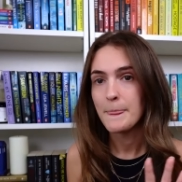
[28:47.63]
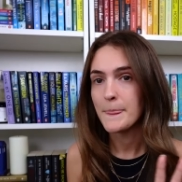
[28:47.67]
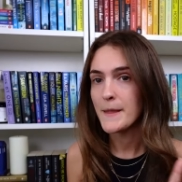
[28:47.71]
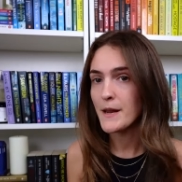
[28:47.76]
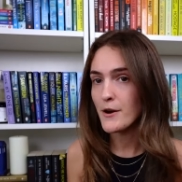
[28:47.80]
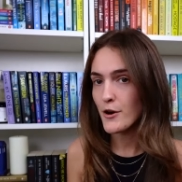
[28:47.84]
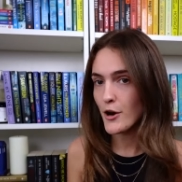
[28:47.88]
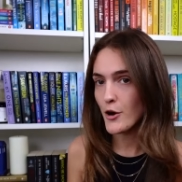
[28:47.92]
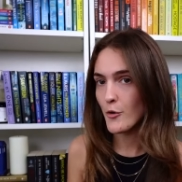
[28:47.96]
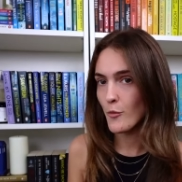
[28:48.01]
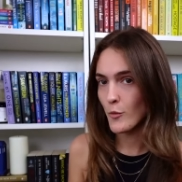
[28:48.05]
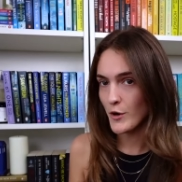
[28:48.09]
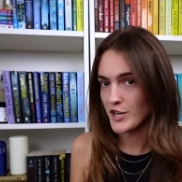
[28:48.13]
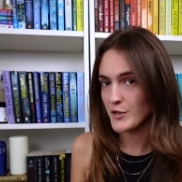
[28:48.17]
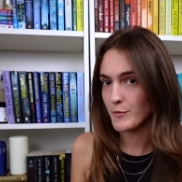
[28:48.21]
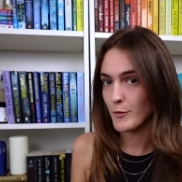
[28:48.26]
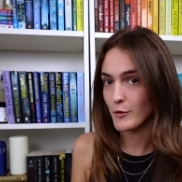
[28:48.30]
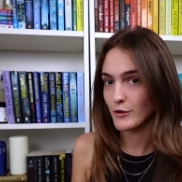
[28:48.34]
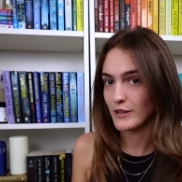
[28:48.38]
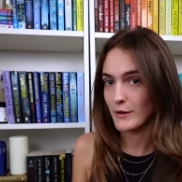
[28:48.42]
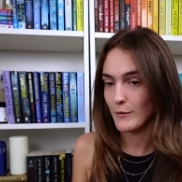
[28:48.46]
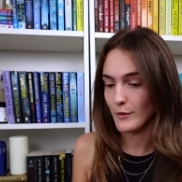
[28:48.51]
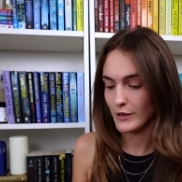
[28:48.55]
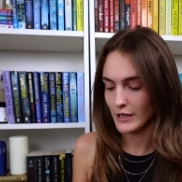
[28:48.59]
Didn't know which
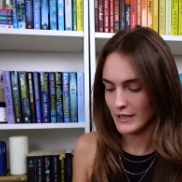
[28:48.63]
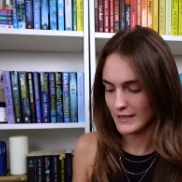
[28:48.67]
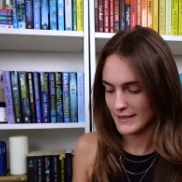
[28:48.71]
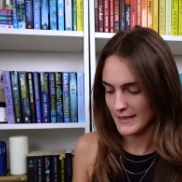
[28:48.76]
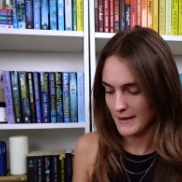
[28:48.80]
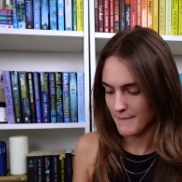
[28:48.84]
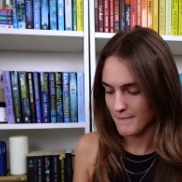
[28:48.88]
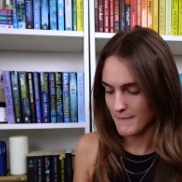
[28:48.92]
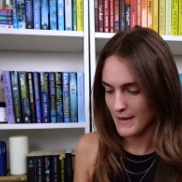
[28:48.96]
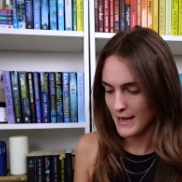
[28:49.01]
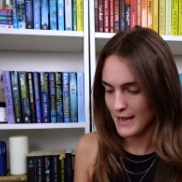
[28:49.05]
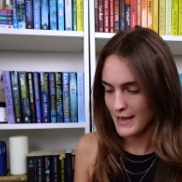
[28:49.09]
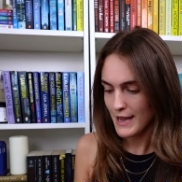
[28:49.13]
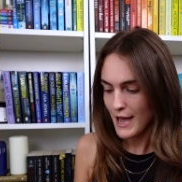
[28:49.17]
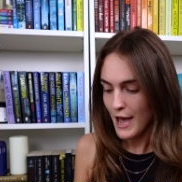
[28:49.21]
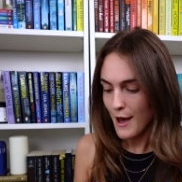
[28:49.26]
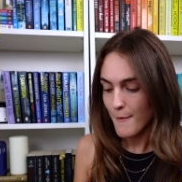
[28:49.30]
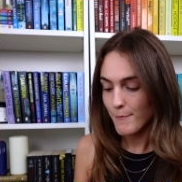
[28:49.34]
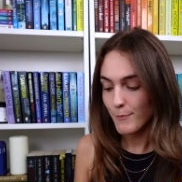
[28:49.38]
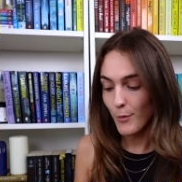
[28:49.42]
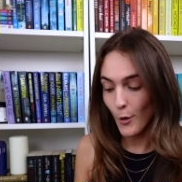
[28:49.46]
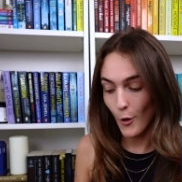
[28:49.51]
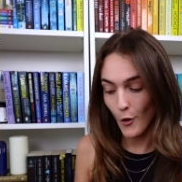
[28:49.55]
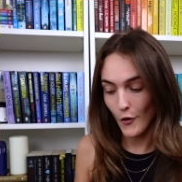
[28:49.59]
book they were going to send me
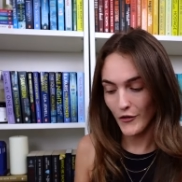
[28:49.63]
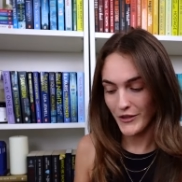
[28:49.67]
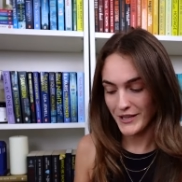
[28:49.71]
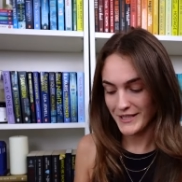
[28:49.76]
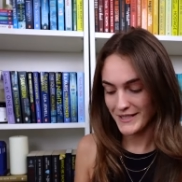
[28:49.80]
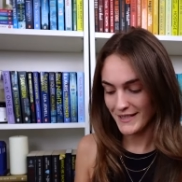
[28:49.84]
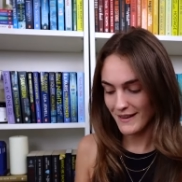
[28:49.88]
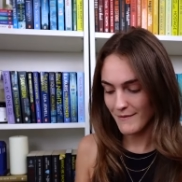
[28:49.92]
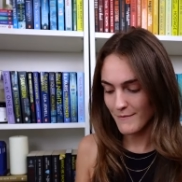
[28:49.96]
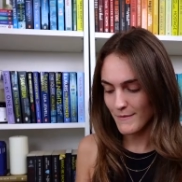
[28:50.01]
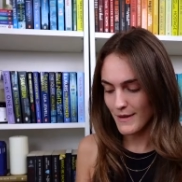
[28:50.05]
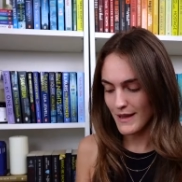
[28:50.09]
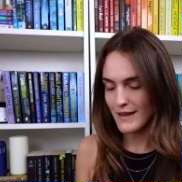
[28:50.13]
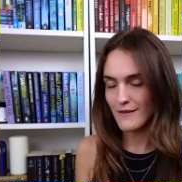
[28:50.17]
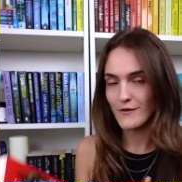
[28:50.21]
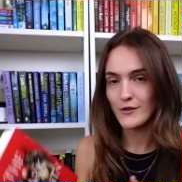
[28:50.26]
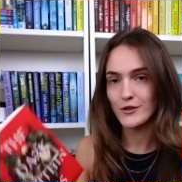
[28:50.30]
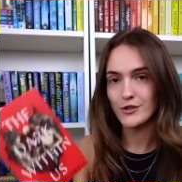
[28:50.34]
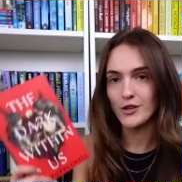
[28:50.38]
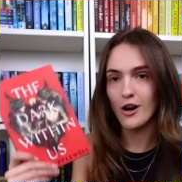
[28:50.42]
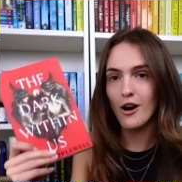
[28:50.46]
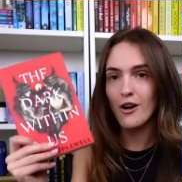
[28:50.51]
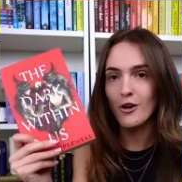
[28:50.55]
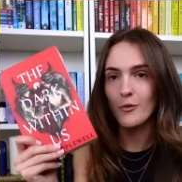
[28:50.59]
but they sent me
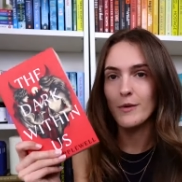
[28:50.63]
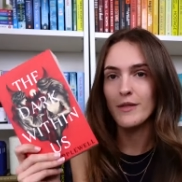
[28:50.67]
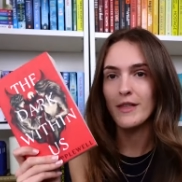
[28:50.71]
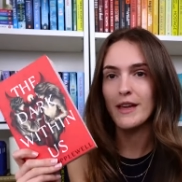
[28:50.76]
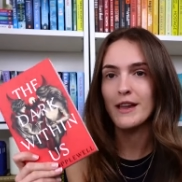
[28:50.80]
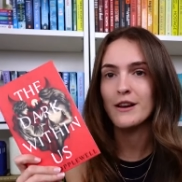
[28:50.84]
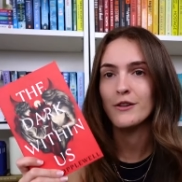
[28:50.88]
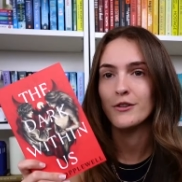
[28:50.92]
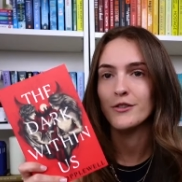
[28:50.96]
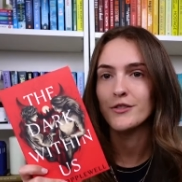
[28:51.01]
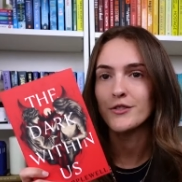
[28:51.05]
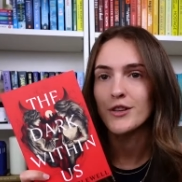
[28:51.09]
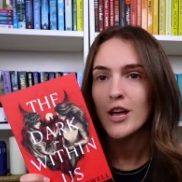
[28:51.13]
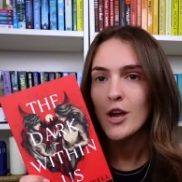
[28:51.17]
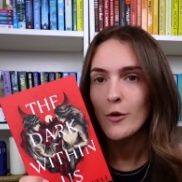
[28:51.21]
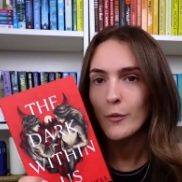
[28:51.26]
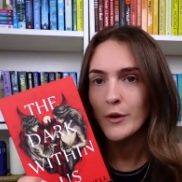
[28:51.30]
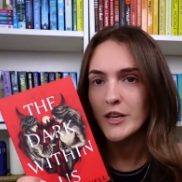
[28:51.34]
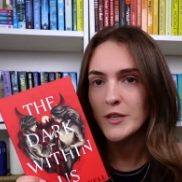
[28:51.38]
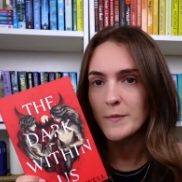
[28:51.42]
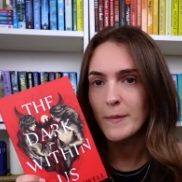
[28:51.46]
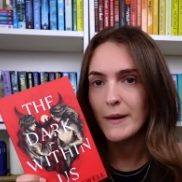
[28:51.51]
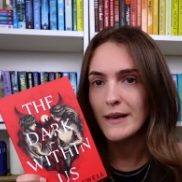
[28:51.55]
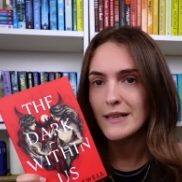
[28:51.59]
The Dark Within Us
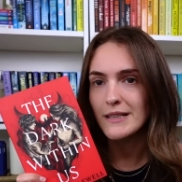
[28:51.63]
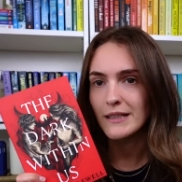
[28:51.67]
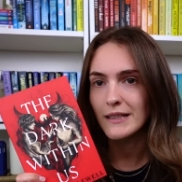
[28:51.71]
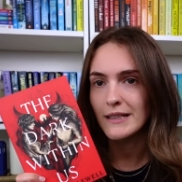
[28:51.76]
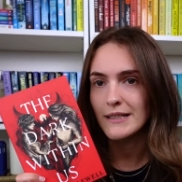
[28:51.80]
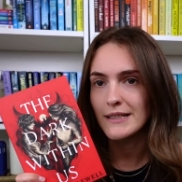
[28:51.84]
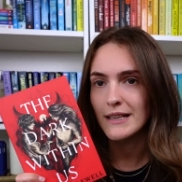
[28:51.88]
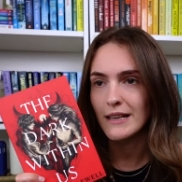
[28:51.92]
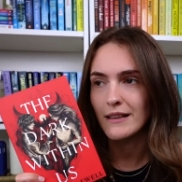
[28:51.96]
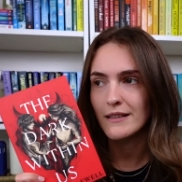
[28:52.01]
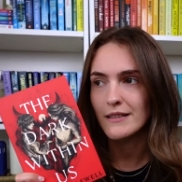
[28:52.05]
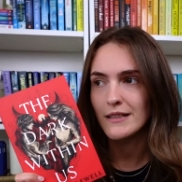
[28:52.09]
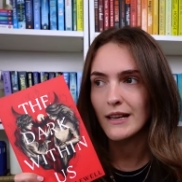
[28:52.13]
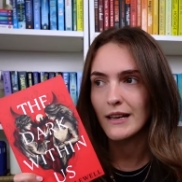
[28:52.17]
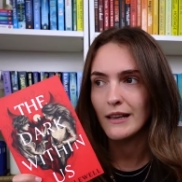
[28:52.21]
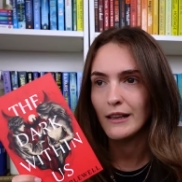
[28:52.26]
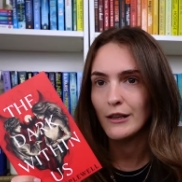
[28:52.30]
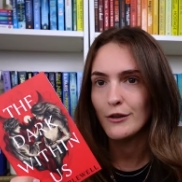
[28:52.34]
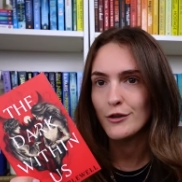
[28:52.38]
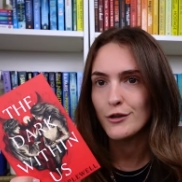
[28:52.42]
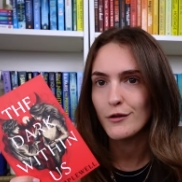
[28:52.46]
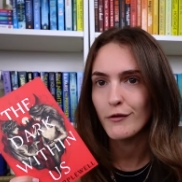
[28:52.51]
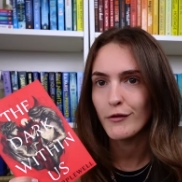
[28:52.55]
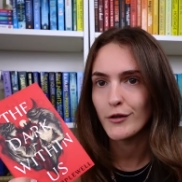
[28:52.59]
which basically sounds like
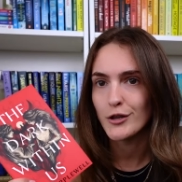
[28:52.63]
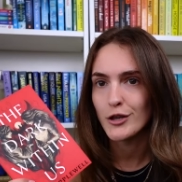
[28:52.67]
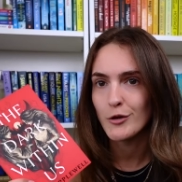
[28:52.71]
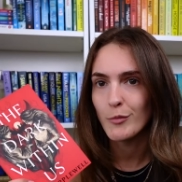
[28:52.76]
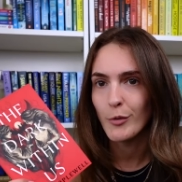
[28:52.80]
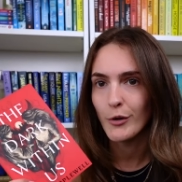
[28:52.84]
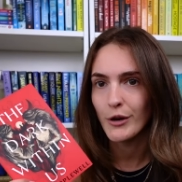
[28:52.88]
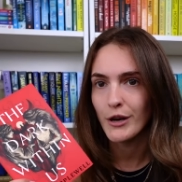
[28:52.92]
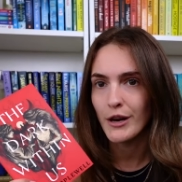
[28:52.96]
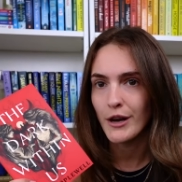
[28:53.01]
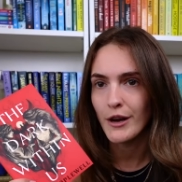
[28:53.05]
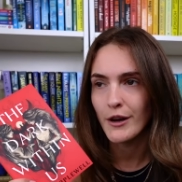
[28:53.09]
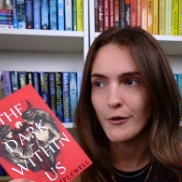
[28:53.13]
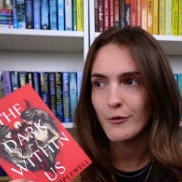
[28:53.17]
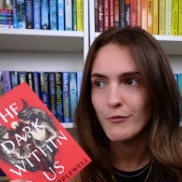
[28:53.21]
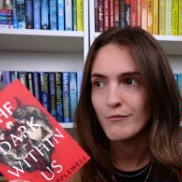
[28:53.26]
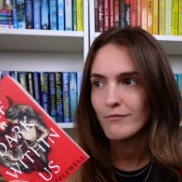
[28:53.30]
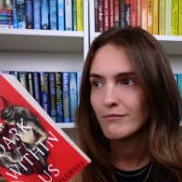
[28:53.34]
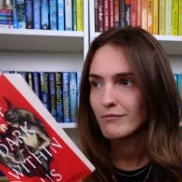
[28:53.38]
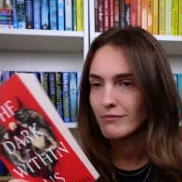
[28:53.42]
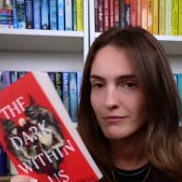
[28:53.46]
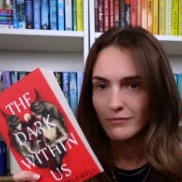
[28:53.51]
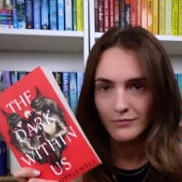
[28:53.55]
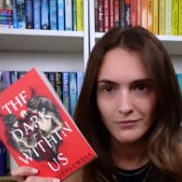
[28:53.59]
Lucifer 2.0
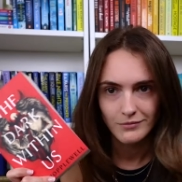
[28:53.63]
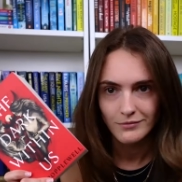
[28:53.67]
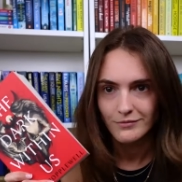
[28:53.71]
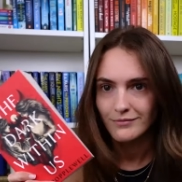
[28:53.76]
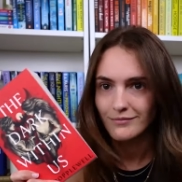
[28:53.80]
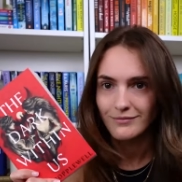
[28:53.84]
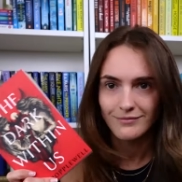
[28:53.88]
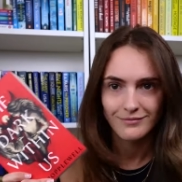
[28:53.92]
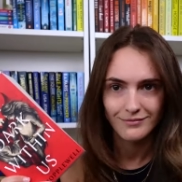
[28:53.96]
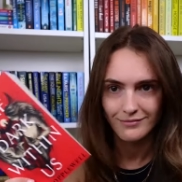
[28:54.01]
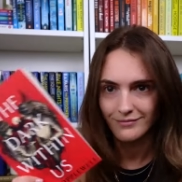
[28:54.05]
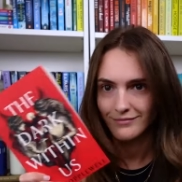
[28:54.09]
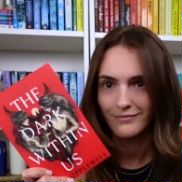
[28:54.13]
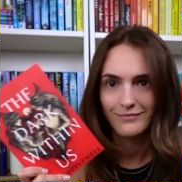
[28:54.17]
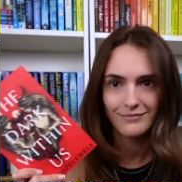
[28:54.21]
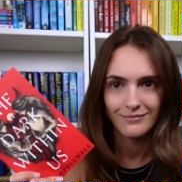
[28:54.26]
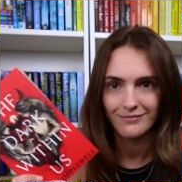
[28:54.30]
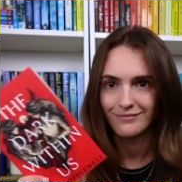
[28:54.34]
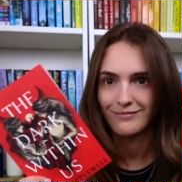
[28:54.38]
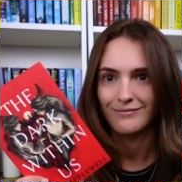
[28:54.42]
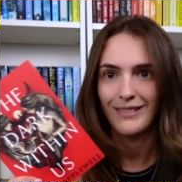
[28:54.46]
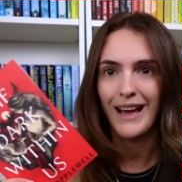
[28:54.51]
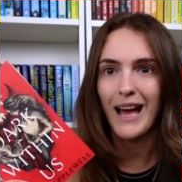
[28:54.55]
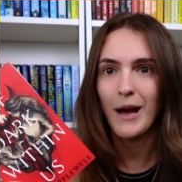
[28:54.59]

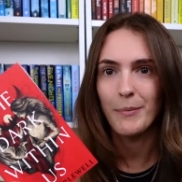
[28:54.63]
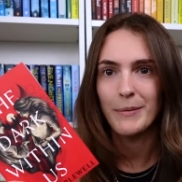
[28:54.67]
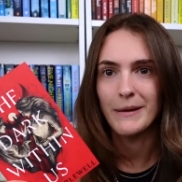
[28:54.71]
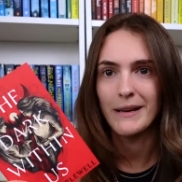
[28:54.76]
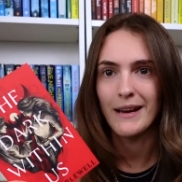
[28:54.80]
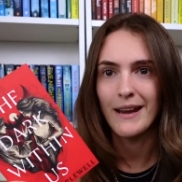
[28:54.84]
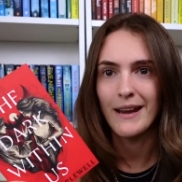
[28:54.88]
happy